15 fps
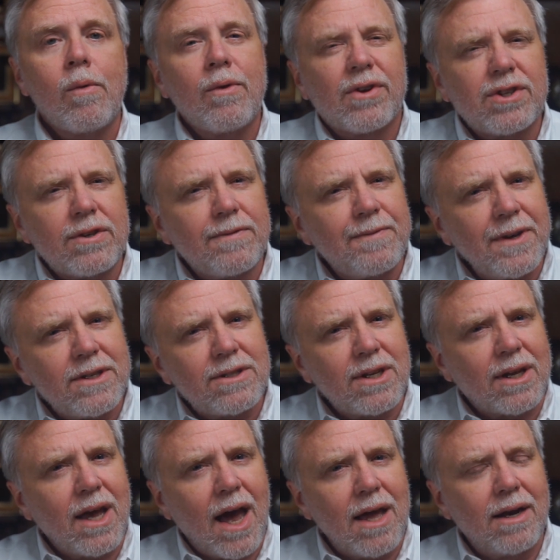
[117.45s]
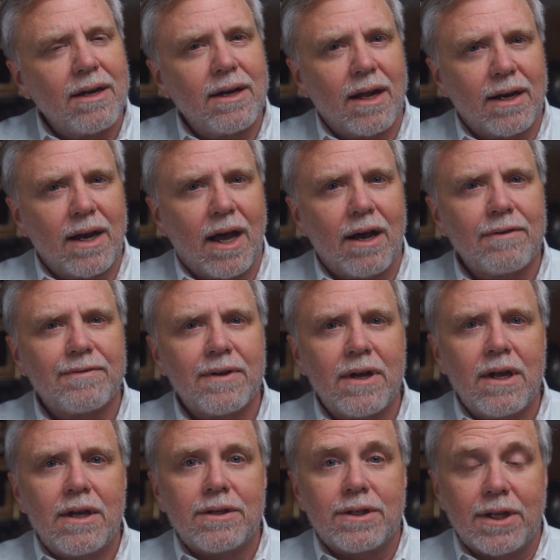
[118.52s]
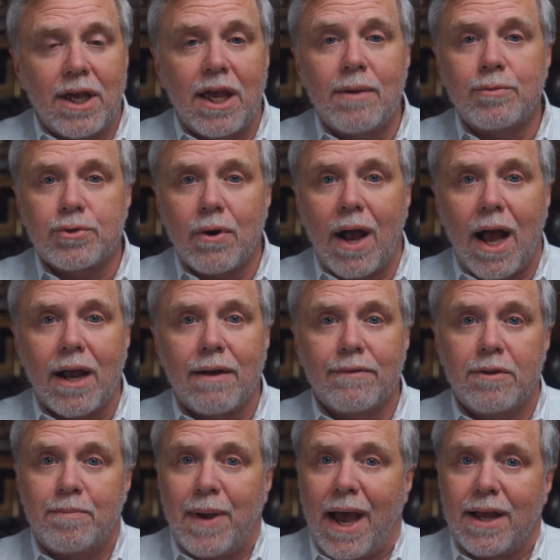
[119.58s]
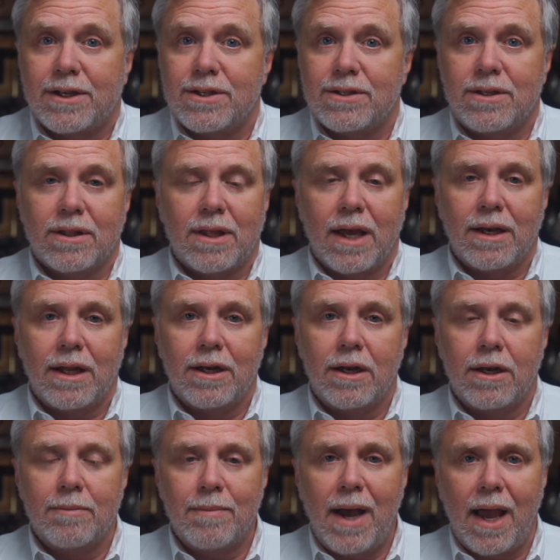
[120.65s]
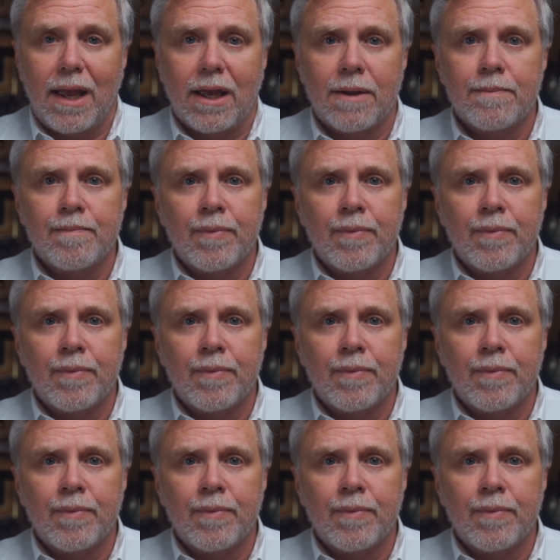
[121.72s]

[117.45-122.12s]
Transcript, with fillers: sophisticated enough to keep track of the patches that they needed to make.